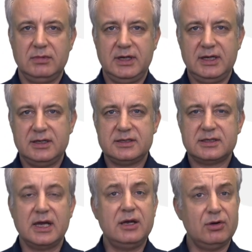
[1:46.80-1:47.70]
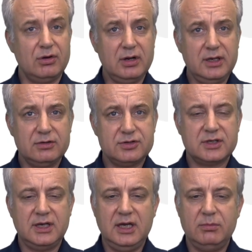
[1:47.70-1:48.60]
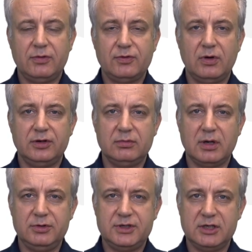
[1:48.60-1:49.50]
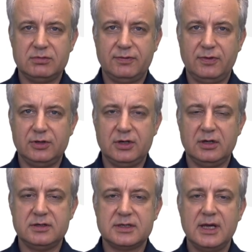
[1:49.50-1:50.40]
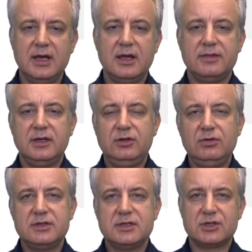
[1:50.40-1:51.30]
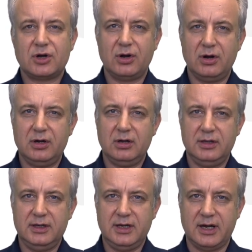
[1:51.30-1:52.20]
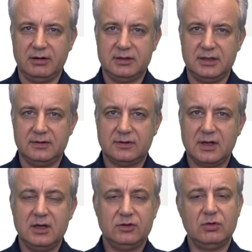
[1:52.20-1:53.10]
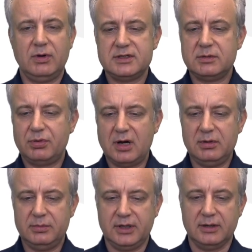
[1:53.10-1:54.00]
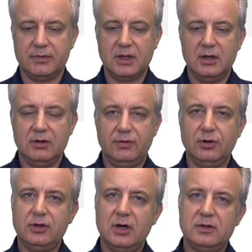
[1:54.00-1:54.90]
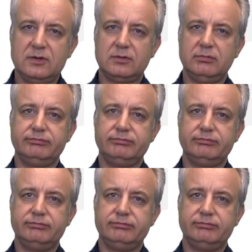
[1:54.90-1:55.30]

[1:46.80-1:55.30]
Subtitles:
is an earlier scheme of quantum computation with photons that uses Kerr nonlinearities. So what's the problem here? Photons,